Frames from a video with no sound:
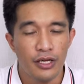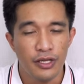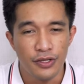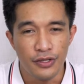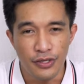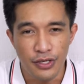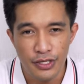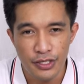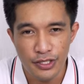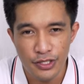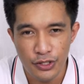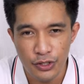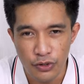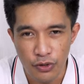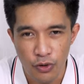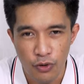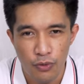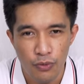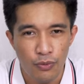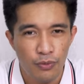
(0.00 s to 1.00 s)
there's
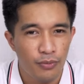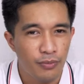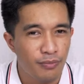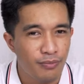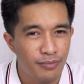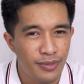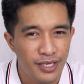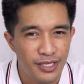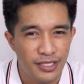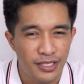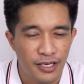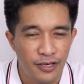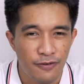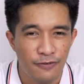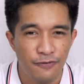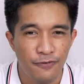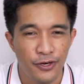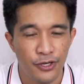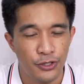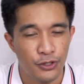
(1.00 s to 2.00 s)
no
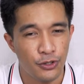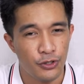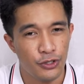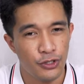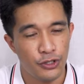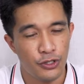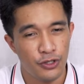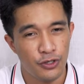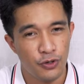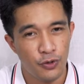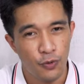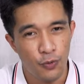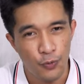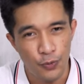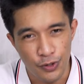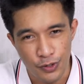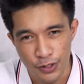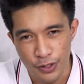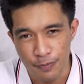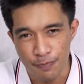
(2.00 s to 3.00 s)
missing features
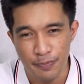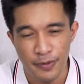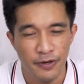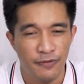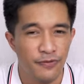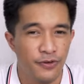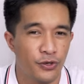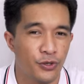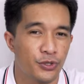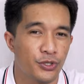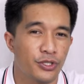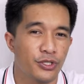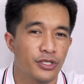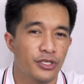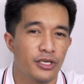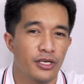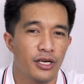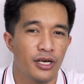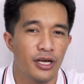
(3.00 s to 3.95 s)
with their previous